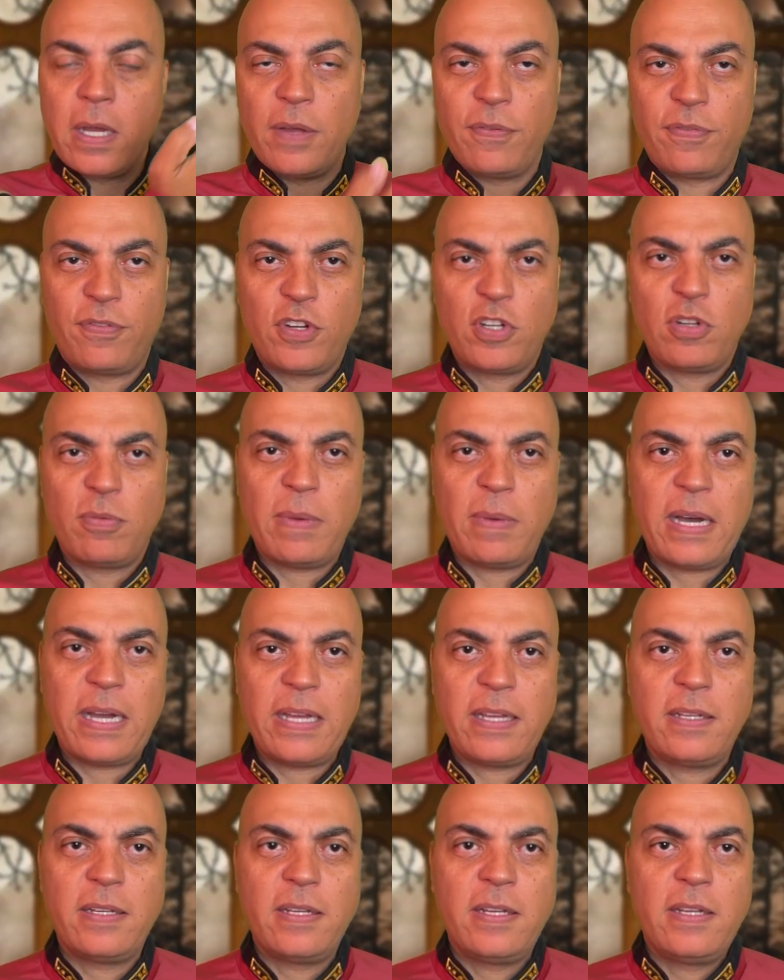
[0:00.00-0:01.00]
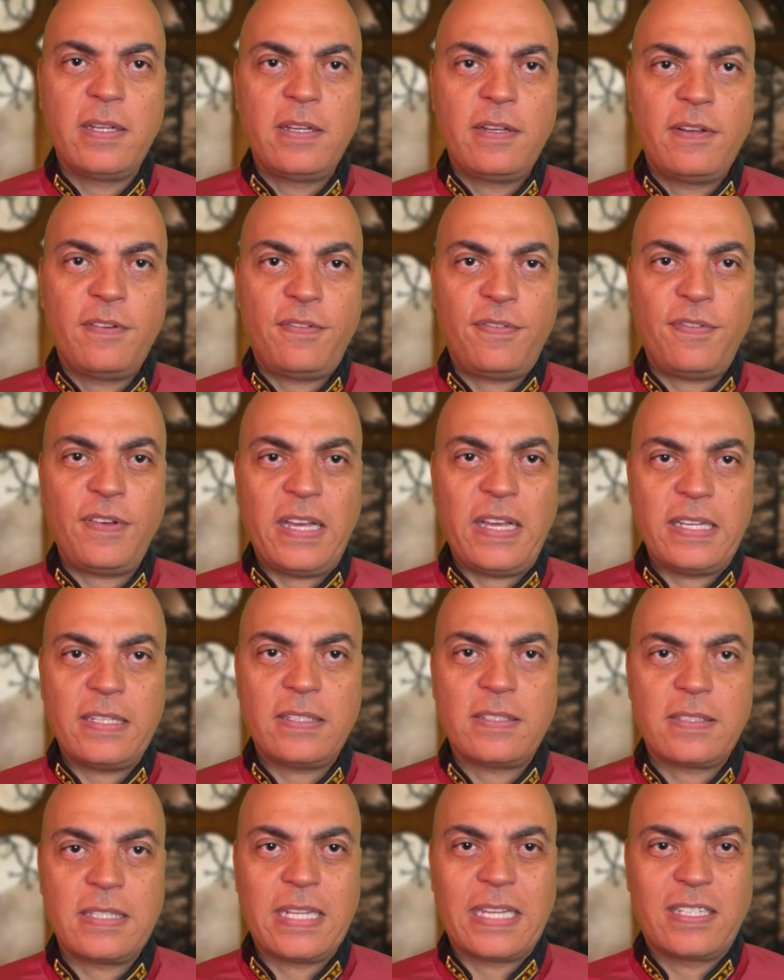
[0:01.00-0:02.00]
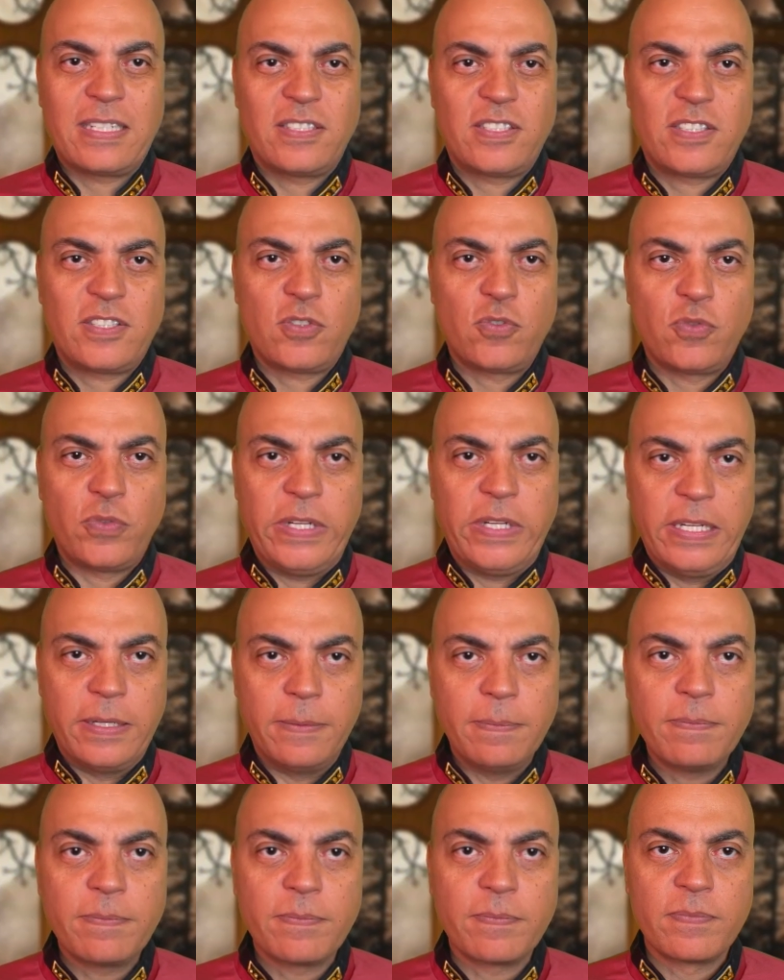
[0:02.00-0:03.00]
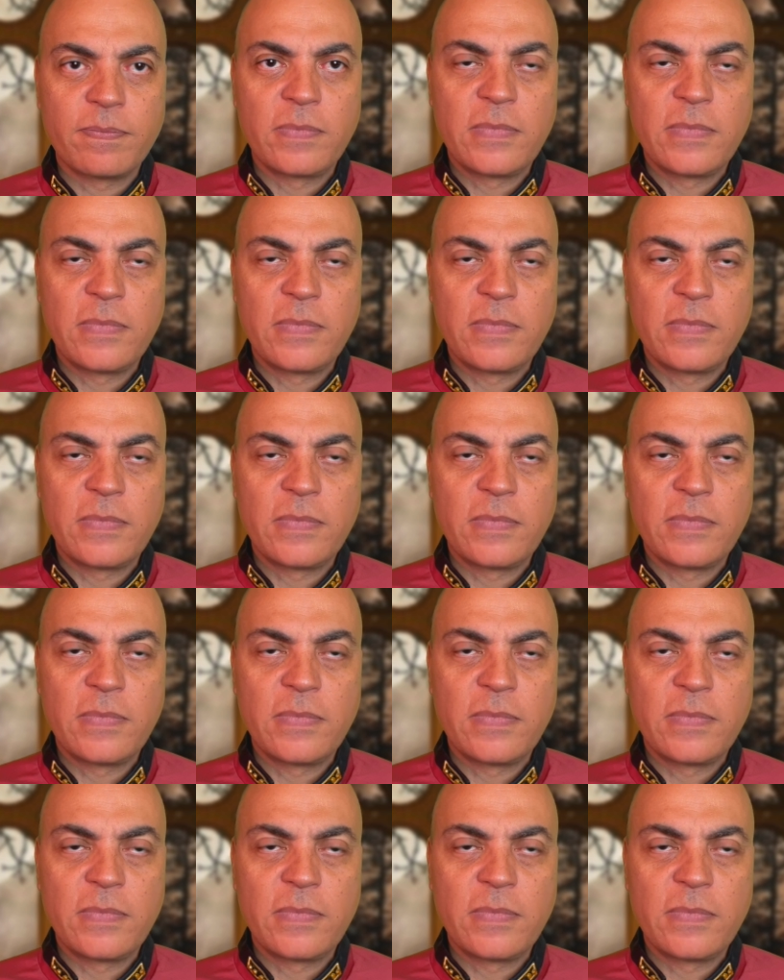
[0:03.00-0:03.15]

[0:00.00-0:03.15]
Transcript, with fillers: front of my face like a screen.